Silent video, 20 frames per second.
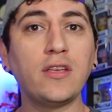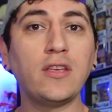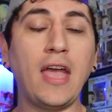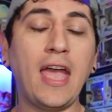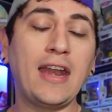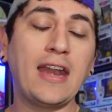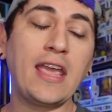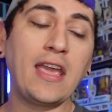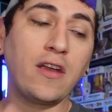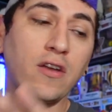
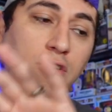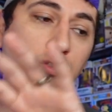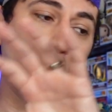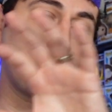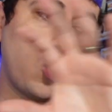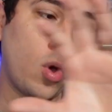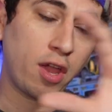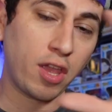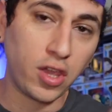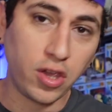and here's
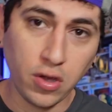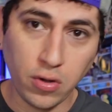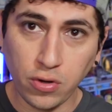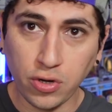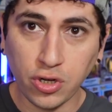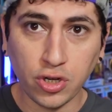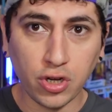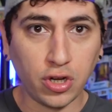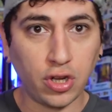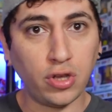what you
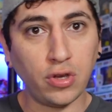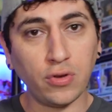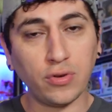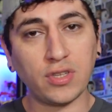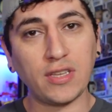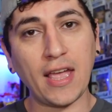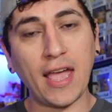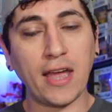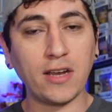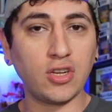should use
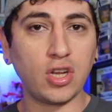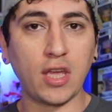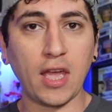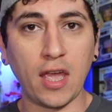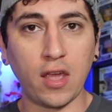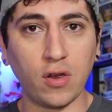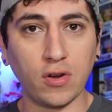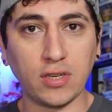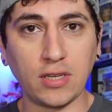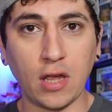to
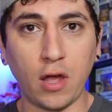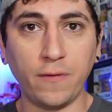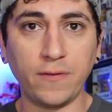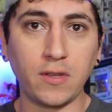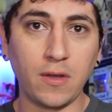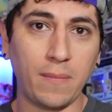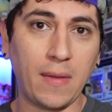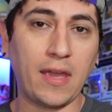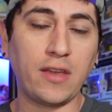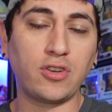educate yourself
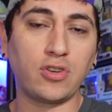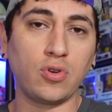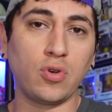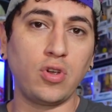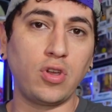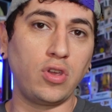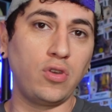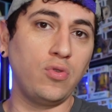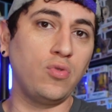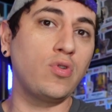to make
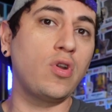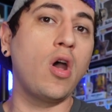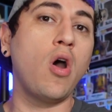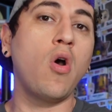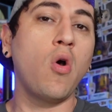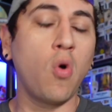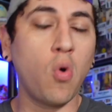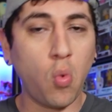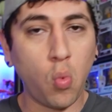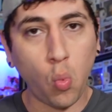sure you
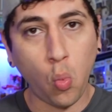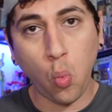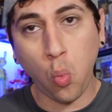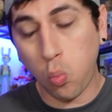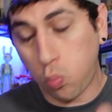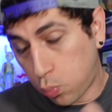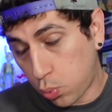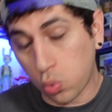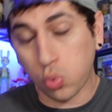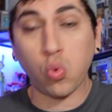know
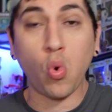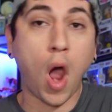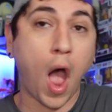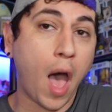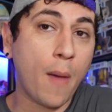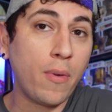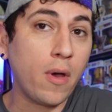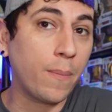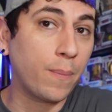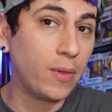
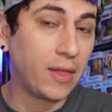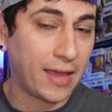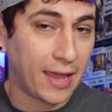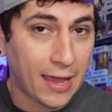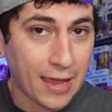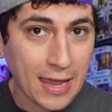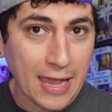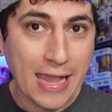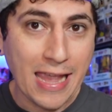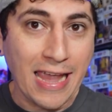
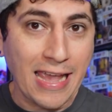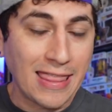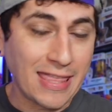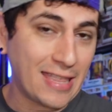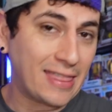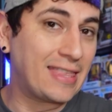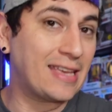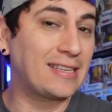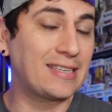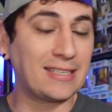probably
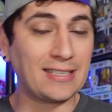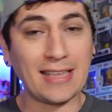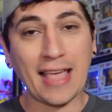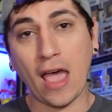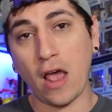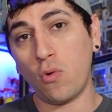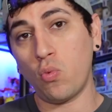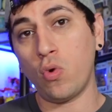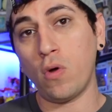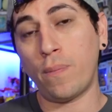that this
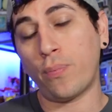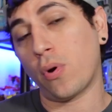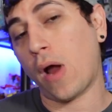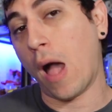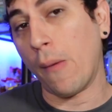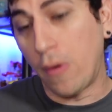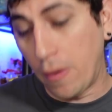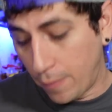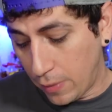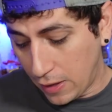set will
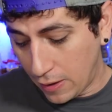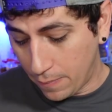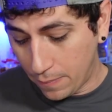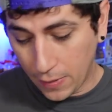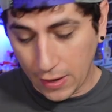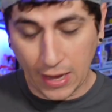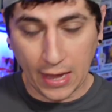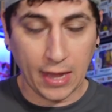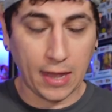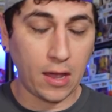probably
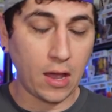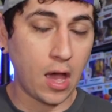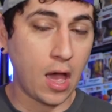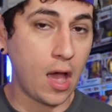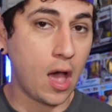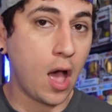be,